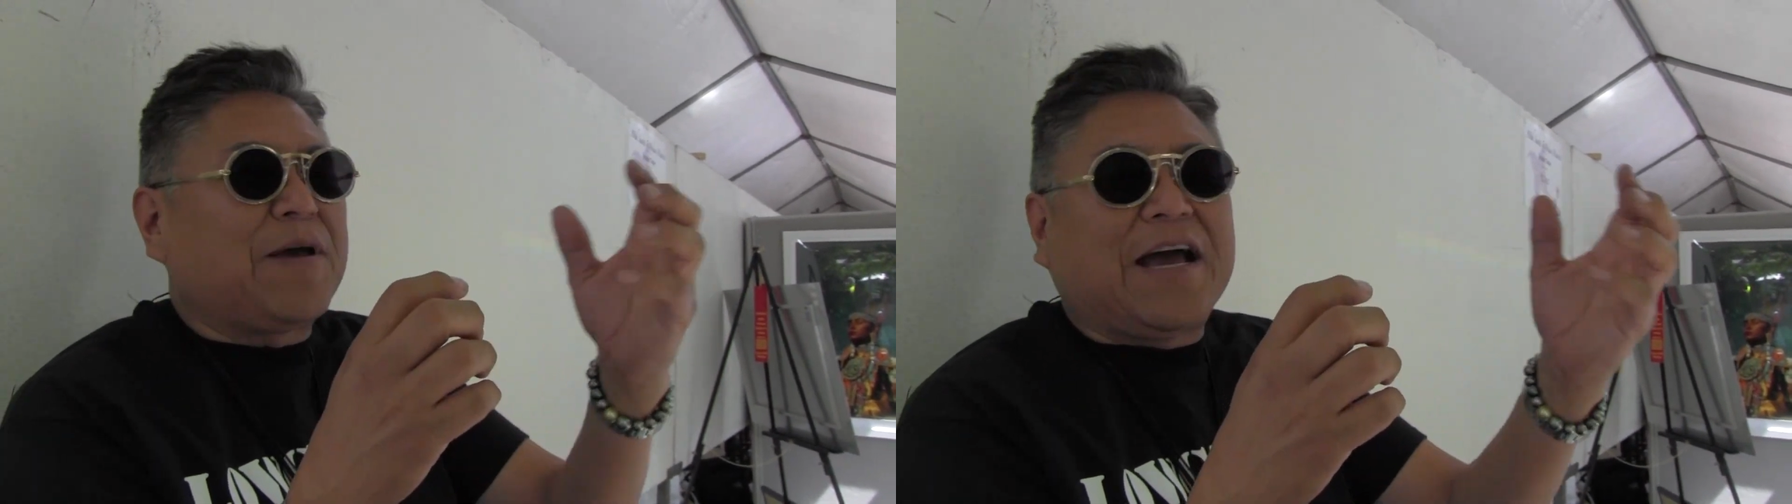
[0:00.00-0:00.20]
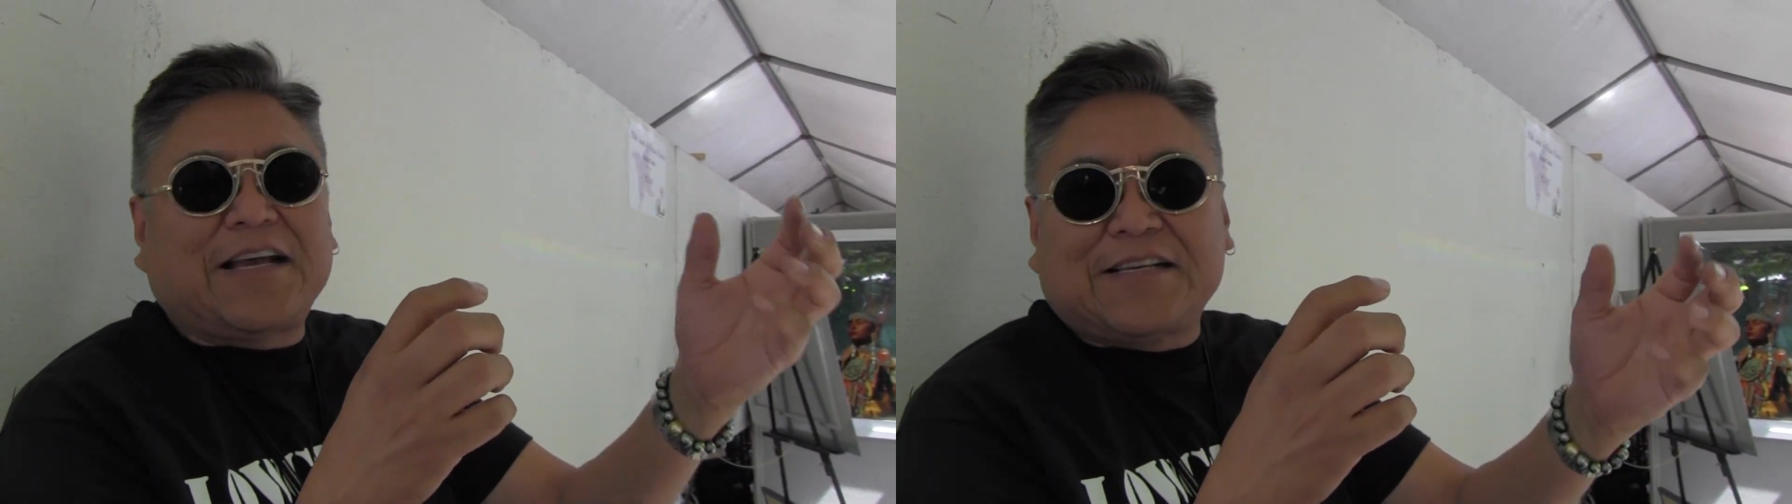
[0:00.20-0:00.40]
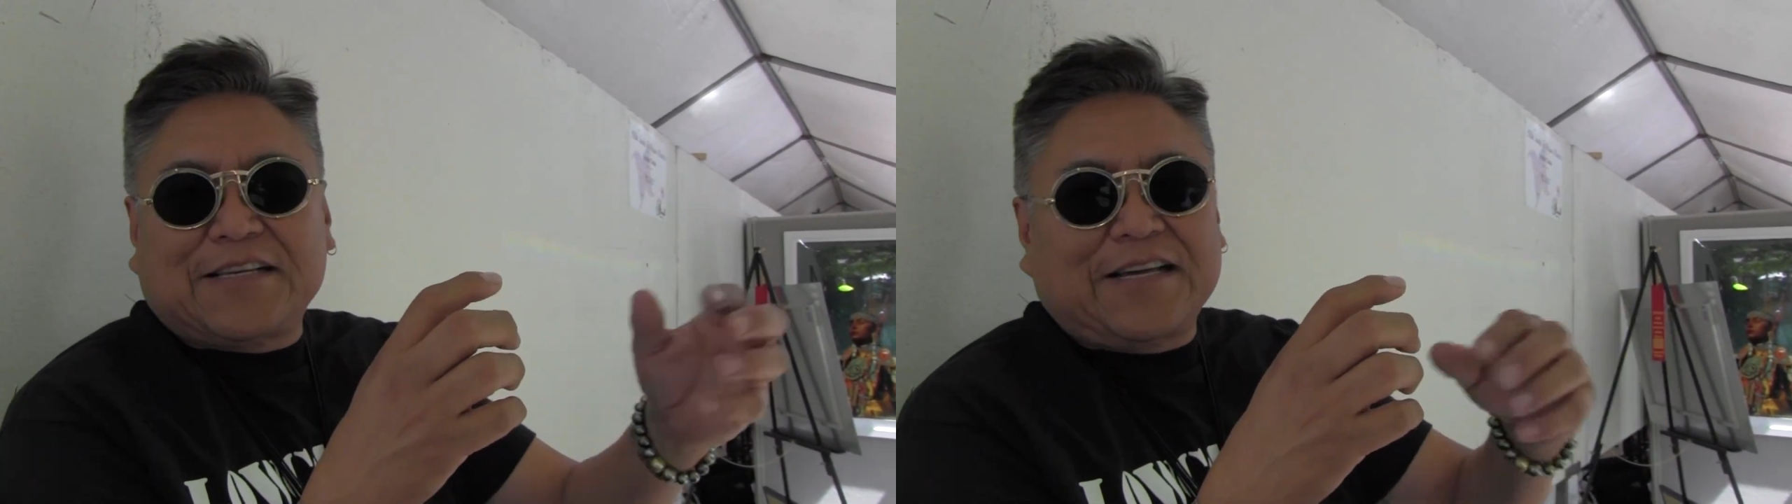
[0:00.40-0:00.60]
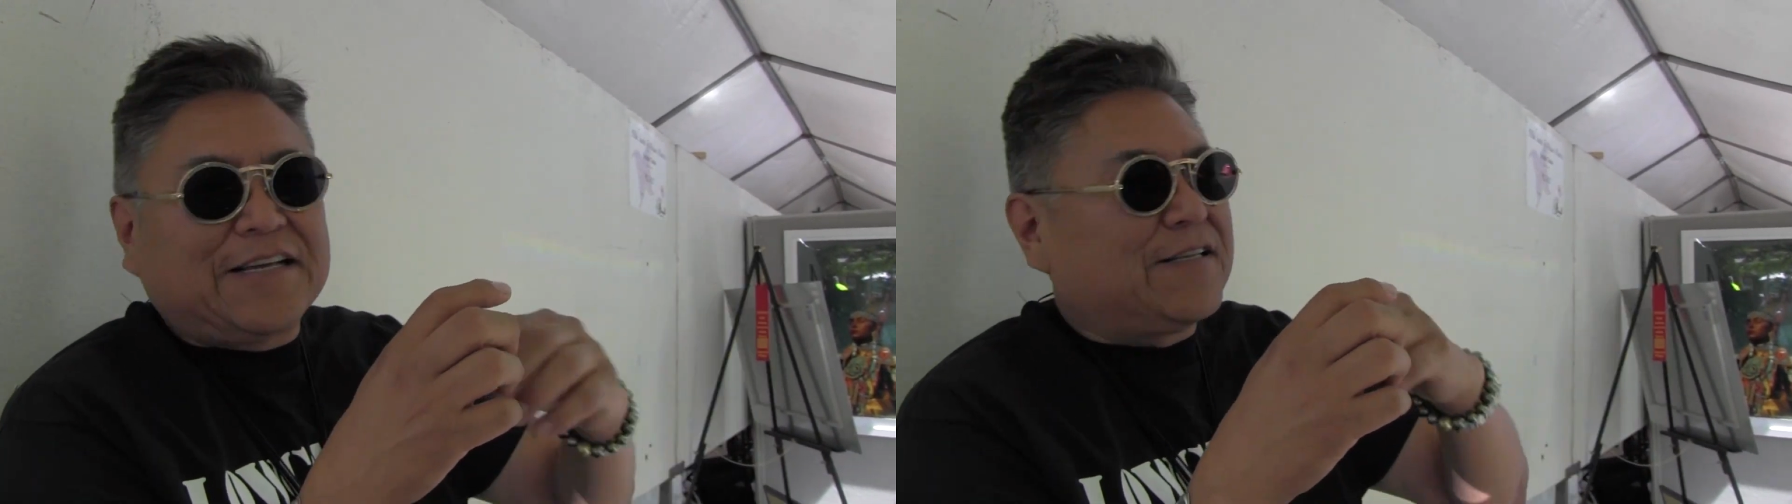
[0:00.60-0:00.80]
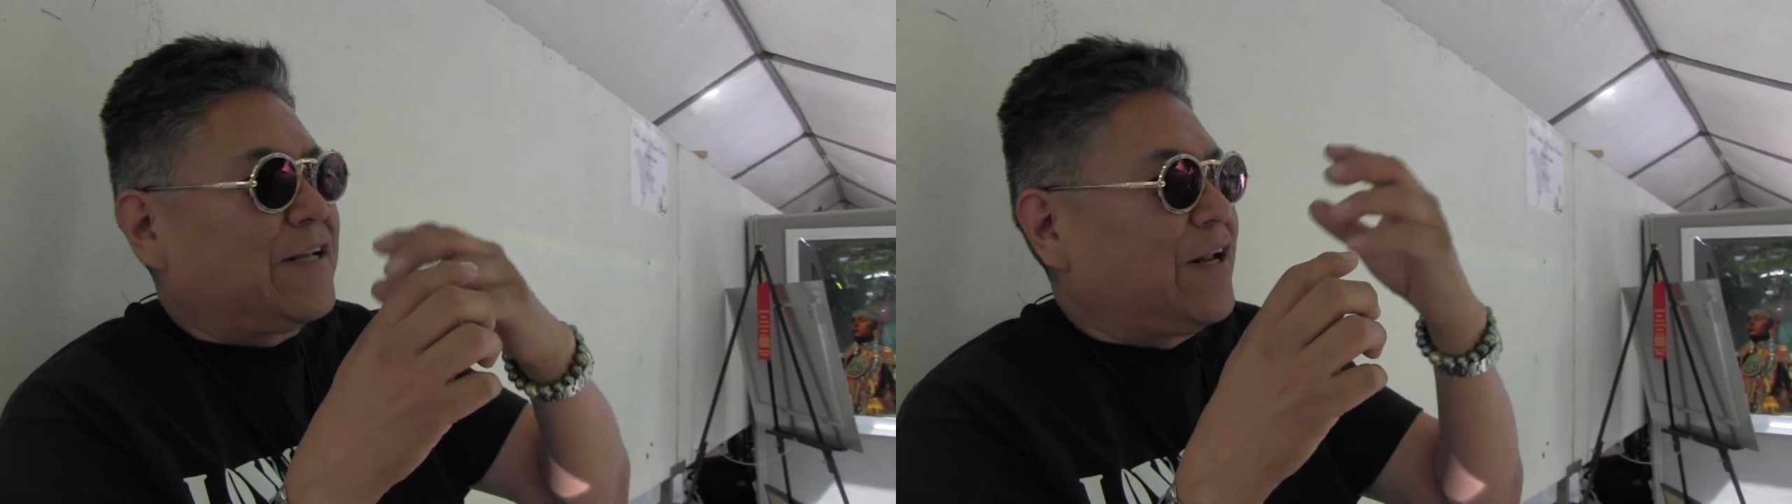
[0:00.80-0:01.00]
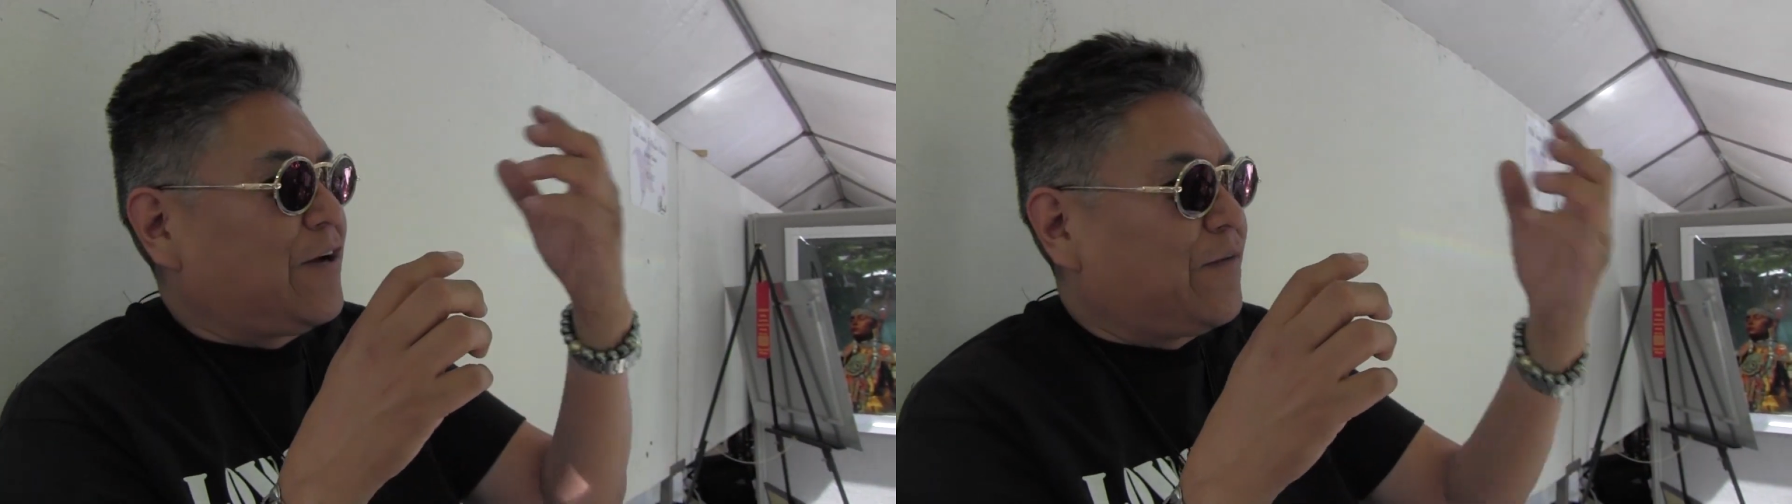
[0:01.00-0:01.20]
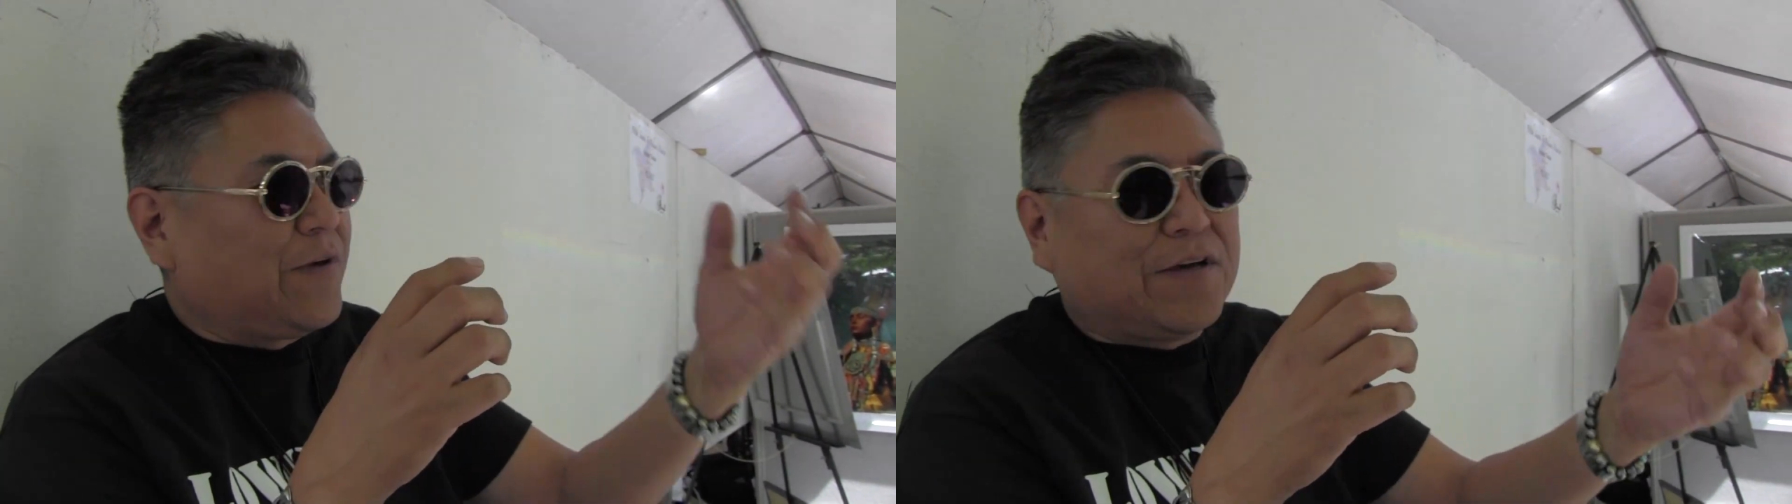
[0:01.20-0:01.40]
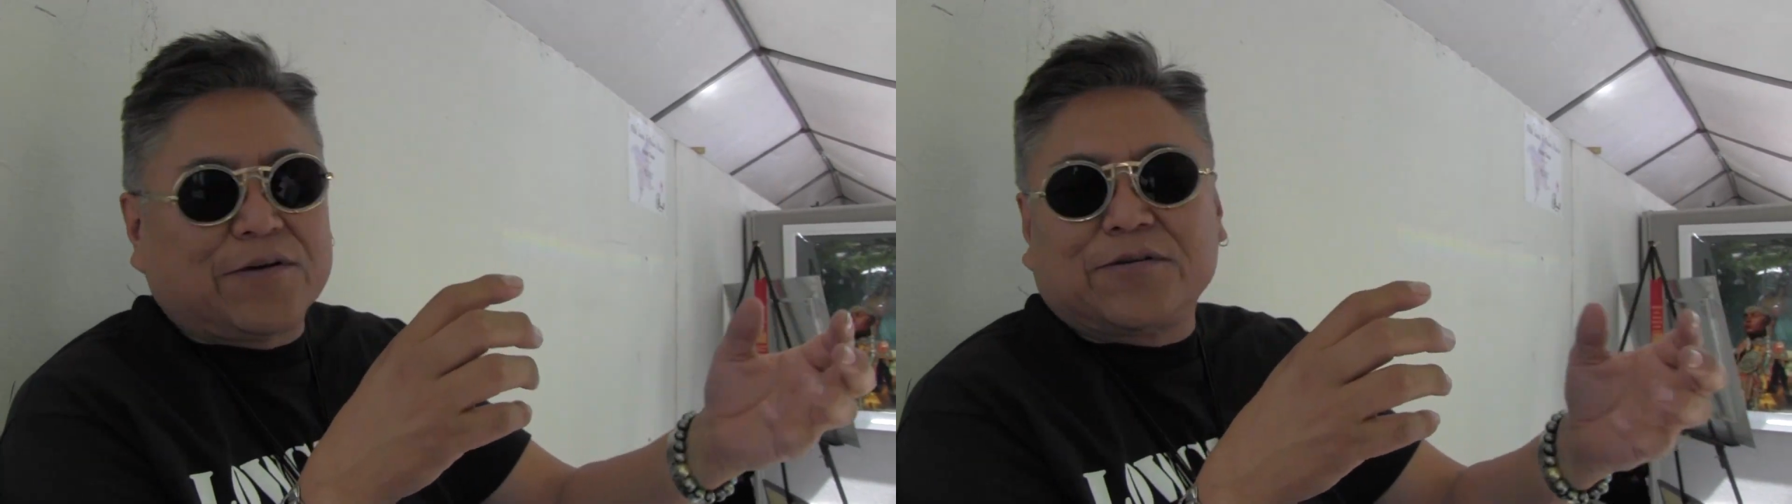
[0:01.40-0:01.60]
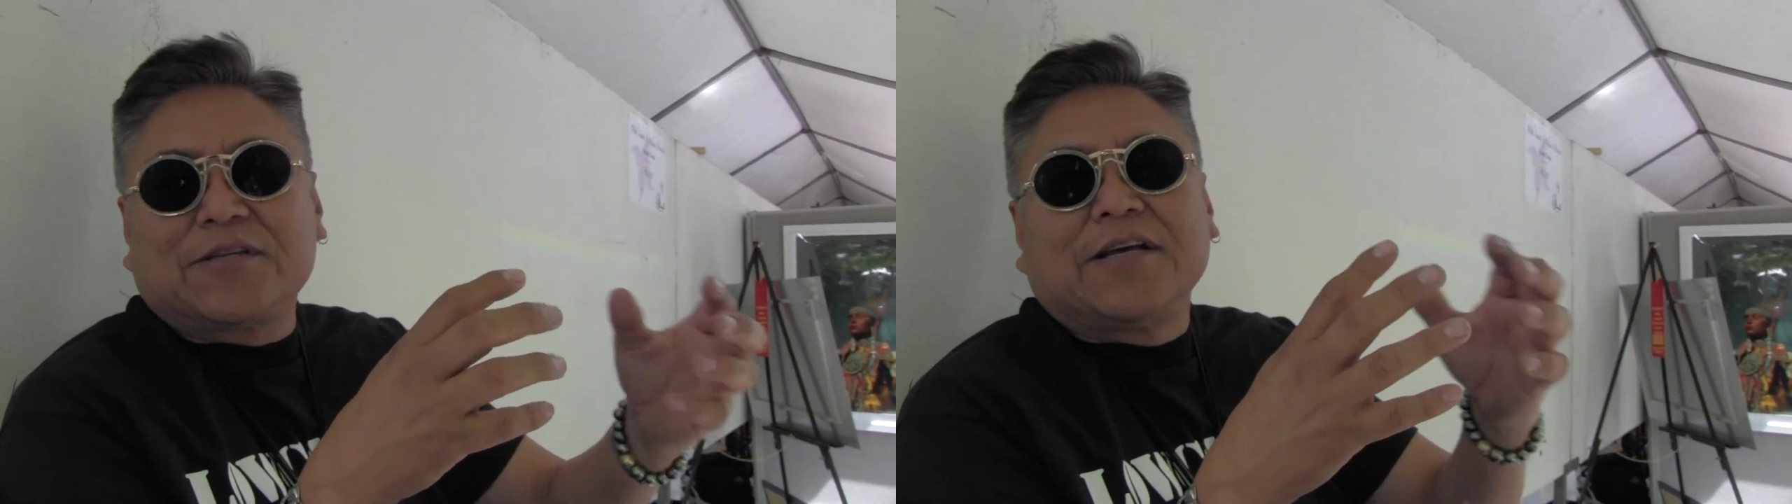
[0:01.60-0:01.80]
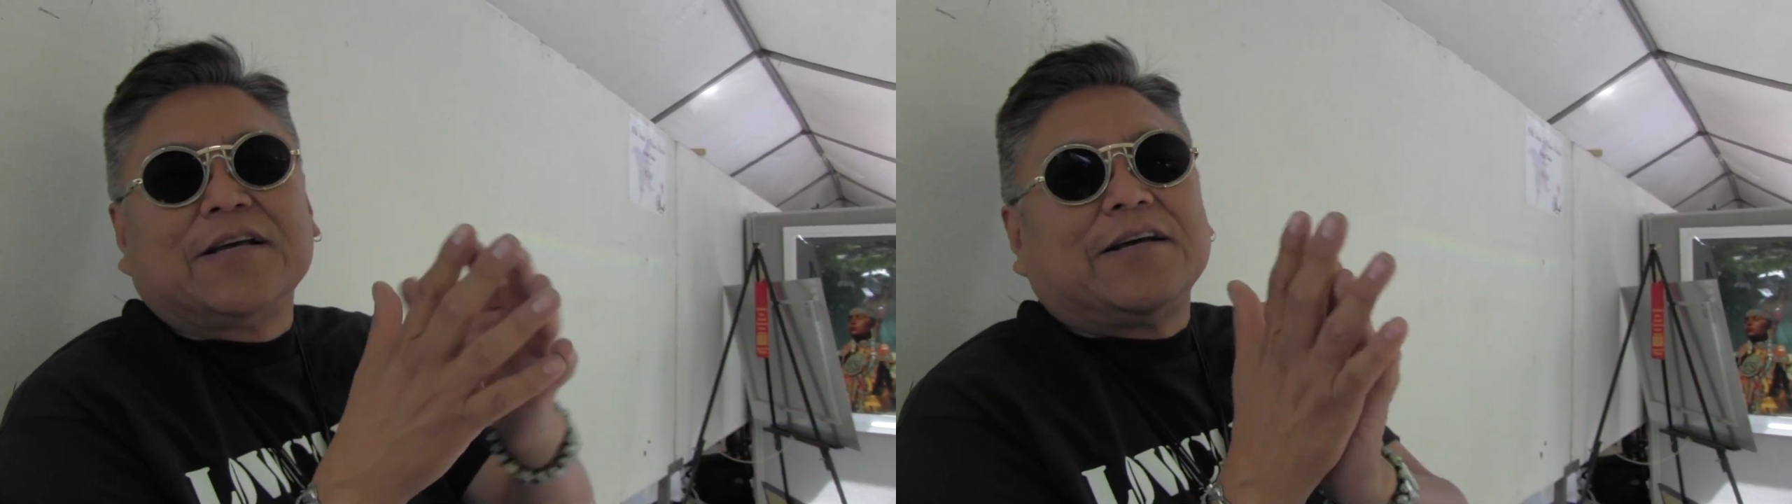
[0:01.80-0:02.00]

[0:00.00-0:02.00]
magazines and interviews,